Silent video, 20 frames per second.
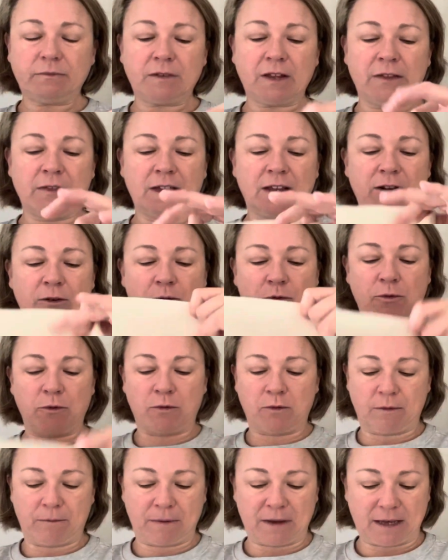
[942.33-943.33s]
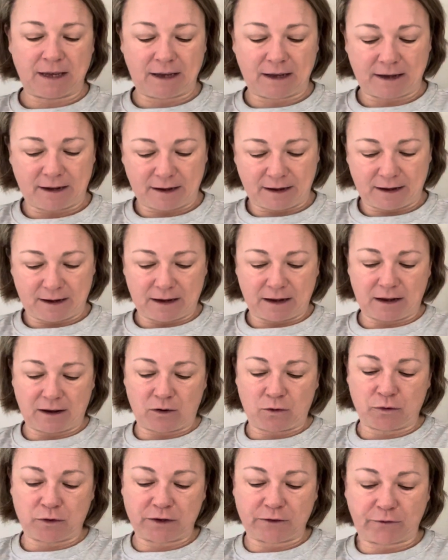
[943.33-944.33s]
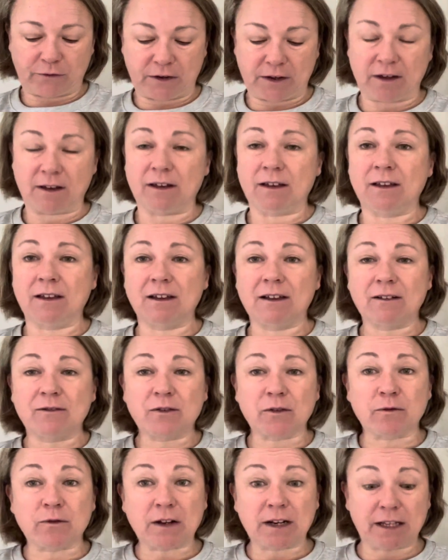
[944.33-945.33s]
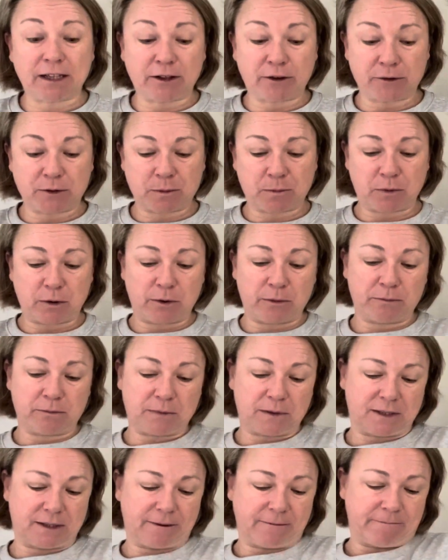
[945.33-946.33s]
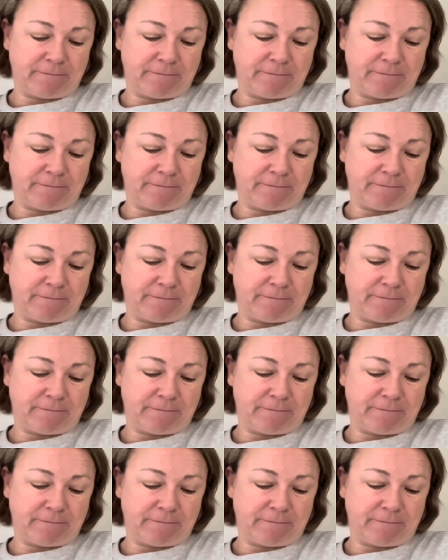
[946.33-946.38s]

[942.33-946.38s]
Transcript: that it will be good for fulfilling those prompts.